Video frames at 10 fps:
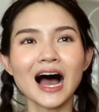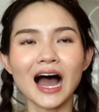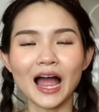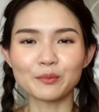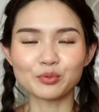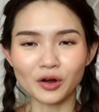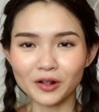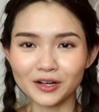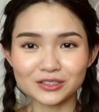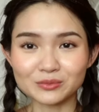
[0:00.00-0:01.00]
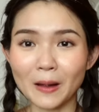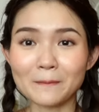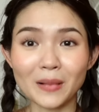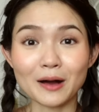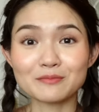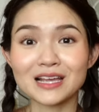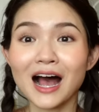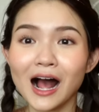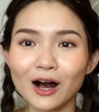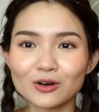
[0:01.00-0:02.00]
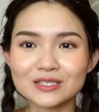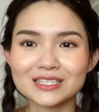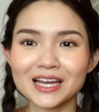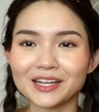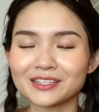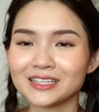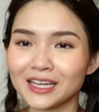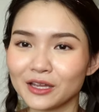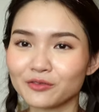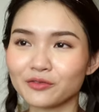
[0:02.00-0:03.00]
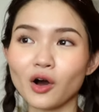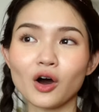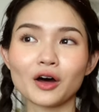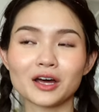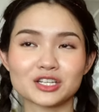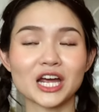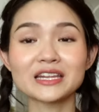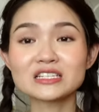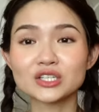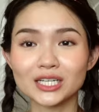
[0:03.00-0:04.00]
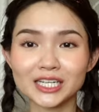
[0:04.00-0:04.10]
I brought her to my mom's house the other day for a Chinese New